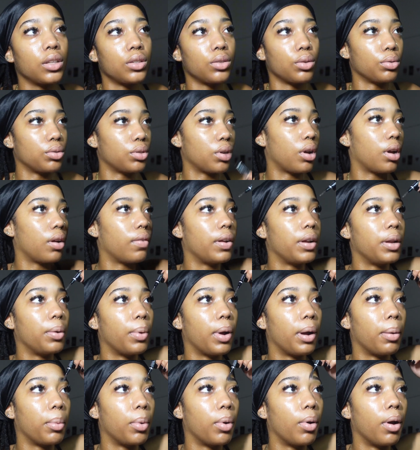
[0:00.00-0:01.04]
of told y'all already where
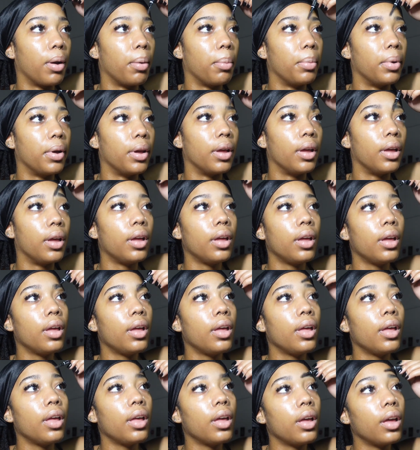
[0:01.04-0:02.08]
I'm going,
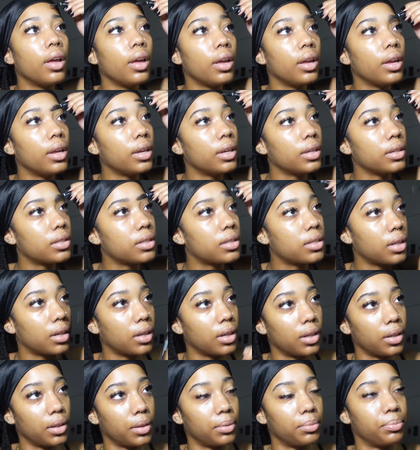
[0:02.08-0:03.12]
but it's,
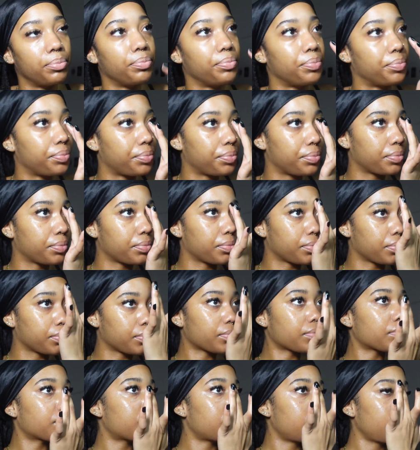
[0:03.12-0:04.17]
um,
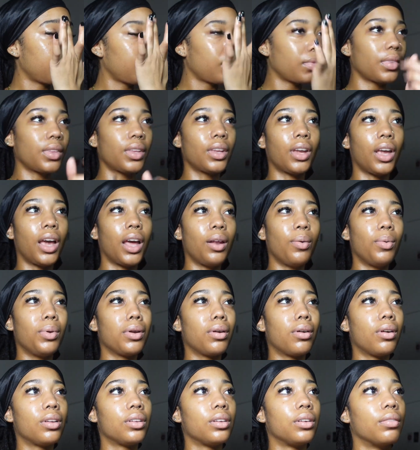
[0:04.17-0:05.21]
I don't want
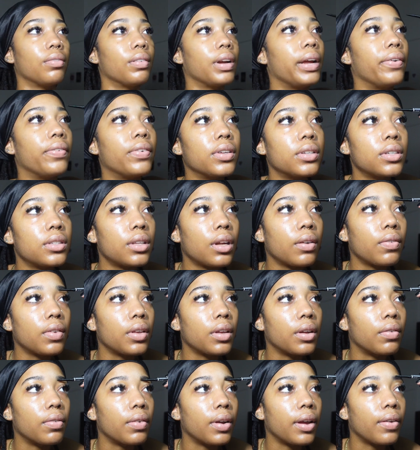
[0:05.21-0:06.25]
to call it a rave, it's not
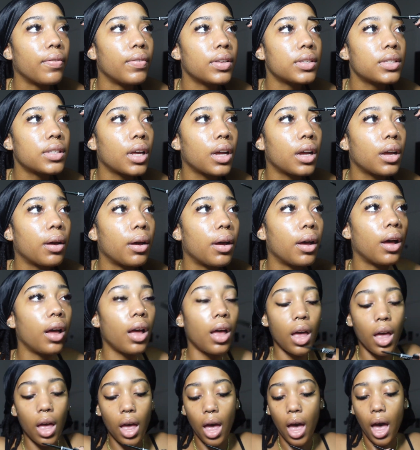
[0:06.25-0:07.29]
really a rave. It's like a
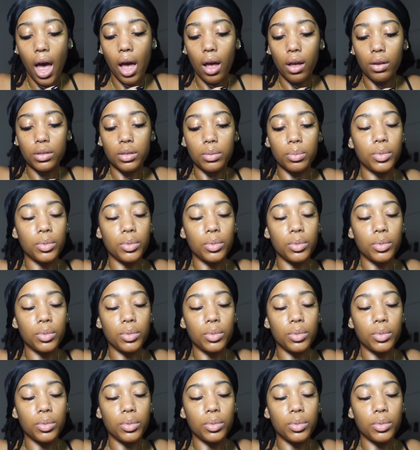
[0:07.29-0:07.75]
house